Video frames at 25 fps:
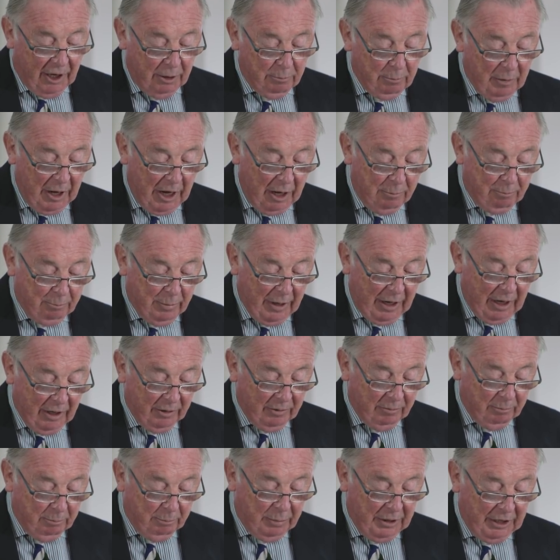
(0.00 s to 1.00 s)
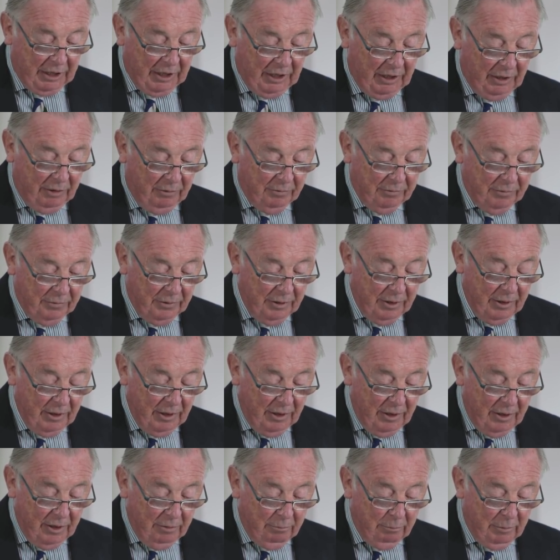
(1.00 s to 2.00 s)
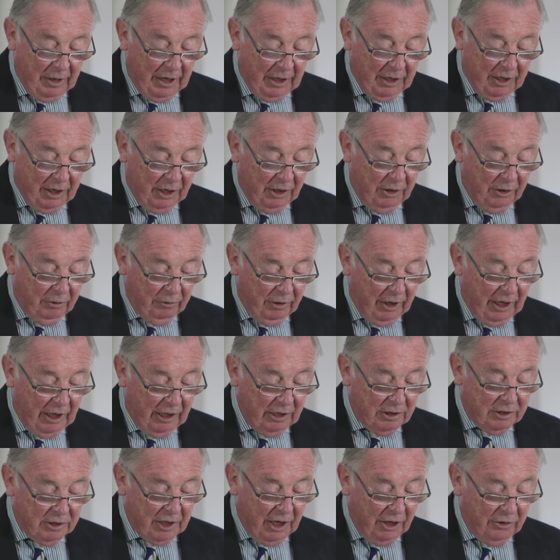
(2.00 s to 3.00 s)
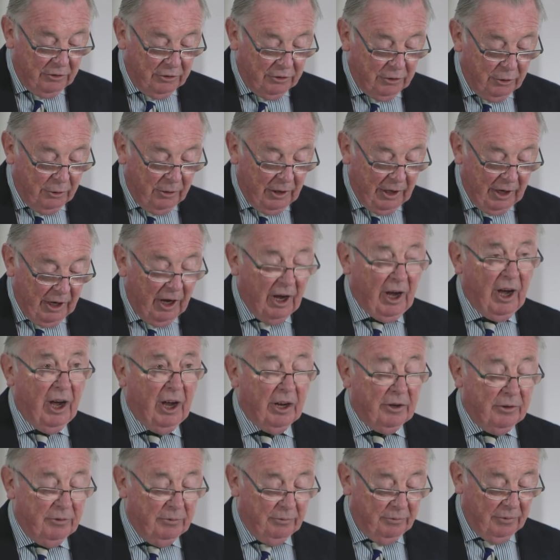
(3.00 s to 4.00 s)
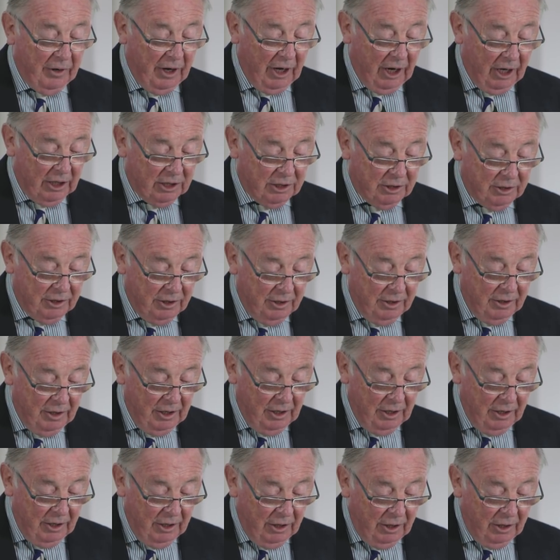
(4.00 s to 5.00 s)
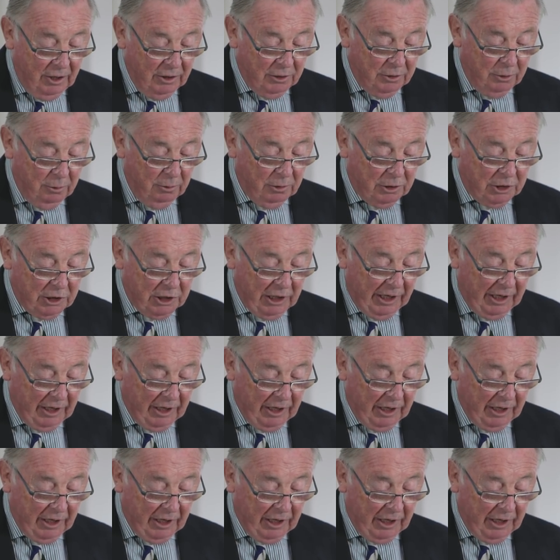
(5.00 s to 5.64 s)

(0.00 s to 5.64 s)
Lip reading: and my pet peeve, making greens unduly hard and fast, too